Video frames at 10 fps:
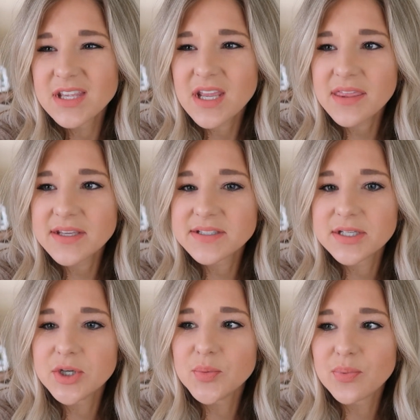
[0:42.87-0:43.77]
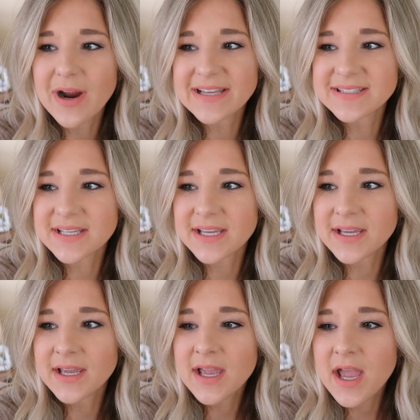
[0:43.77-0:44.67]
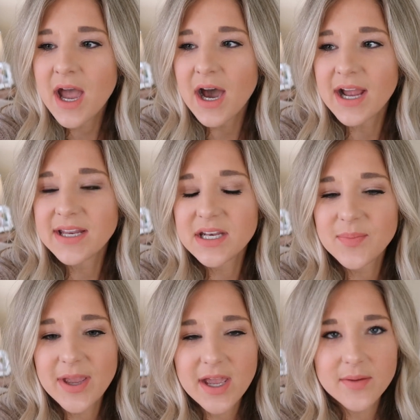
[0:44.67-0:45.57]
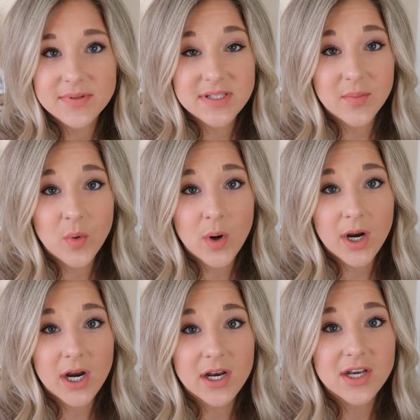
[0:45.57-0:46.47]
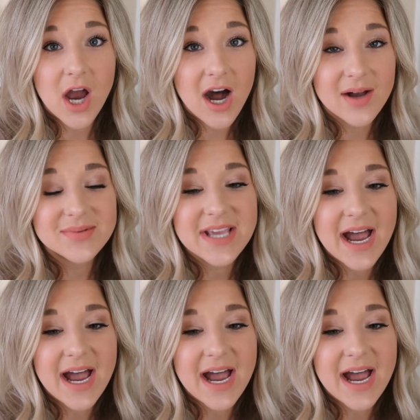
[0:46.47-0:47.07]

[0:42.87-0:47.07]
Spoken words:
Nothing too pressing. I need to pick up some more knobs.